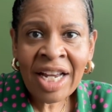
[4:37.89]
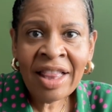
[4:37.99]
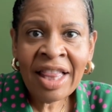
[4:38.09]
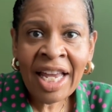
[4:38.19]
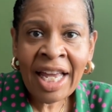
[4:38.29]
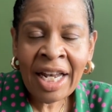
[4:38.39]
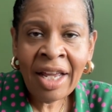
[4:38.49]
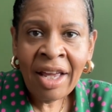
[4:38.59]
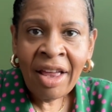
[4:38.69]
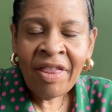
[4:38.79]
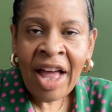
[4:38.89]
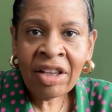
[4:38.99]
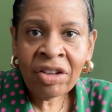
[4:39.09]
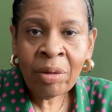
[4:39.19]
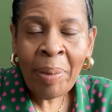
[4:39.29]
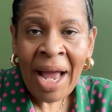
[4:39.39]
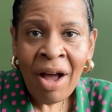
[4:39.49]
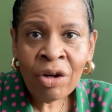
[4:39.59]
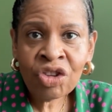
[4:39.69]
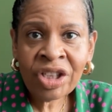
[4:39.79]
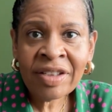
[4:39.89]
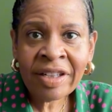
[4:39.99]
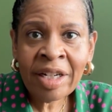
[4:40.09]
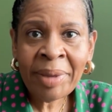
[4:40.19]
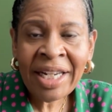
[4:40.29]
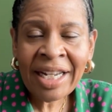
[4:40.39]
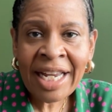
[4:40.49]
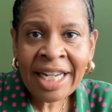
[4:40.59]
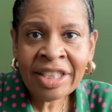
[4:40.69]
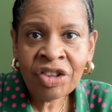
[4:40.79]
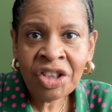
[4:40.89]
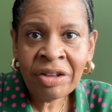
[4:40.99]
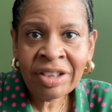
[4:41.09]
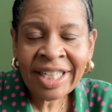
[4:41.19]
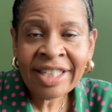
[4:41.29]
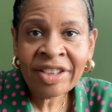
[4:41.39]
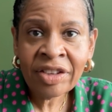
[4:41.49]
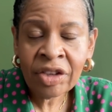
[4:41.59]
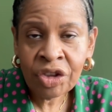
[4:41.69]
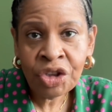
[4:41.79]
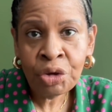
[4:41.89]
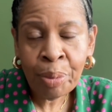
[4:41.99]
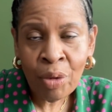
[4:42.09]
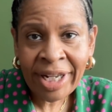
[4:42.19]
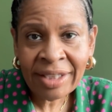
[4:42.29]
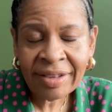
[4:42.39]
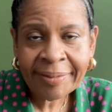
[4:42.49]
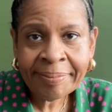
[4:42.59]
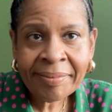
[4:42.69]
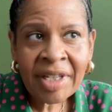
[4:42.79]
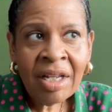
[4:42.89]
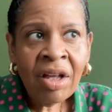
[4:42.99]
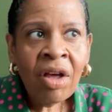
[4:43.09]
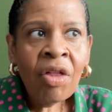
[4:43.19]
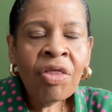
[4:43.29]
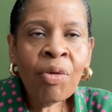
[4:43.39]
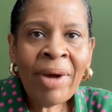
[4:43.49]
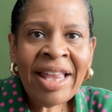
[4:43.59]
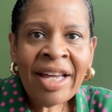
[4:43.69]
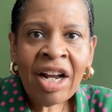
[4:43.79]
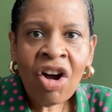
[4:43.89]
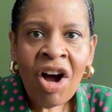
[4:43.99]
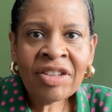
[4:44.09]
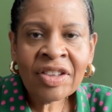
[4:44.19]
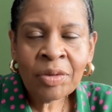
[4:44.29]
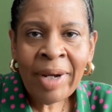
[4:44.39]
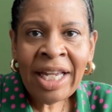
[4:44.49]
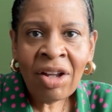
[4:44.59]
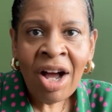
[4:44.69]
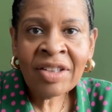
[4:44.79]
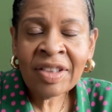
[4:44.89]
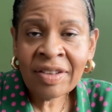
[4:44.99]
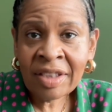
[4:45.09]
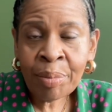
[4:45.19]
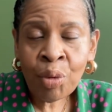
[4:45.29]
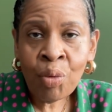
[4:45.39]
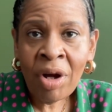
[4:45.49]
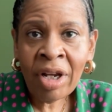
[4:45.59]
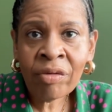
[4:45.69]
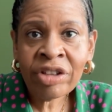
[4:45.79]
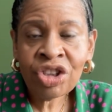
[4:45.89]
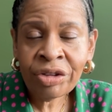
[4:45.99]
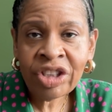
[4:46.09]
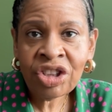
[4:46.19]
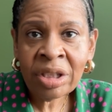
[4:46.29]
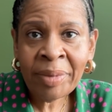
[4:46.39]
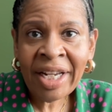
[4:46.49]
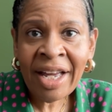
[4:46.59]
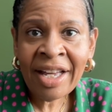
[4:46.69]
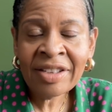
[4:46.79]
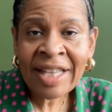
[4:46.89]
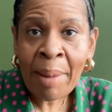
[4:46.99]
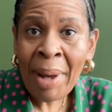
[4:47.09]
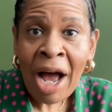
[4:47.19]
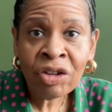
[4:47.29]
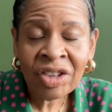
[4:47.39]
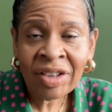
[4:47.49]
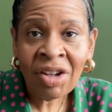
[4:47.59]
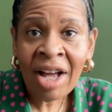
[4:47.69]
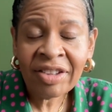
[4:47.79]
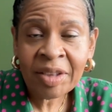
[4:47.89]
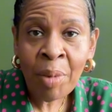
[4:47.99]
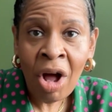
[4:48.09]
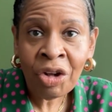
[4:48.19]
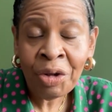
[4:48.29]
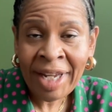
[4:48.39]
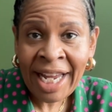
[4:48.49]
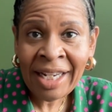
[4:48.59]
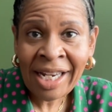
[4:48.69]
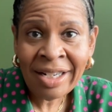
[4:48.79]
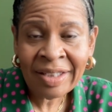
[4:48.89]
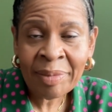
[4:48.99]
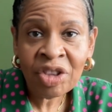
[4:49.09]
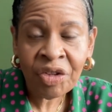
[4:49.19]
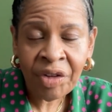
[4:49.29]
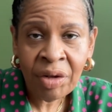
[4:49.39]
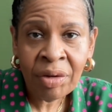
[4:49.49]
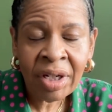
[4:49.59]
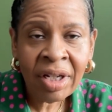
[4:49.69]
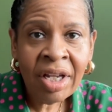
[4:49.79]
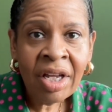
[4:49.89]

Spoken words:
And then that little pouch is going to be connected to your intestines in 2 points. The way that it causes weight loss is number 1, restriction, because that pouch is a lot smaller. You can't eat as much food.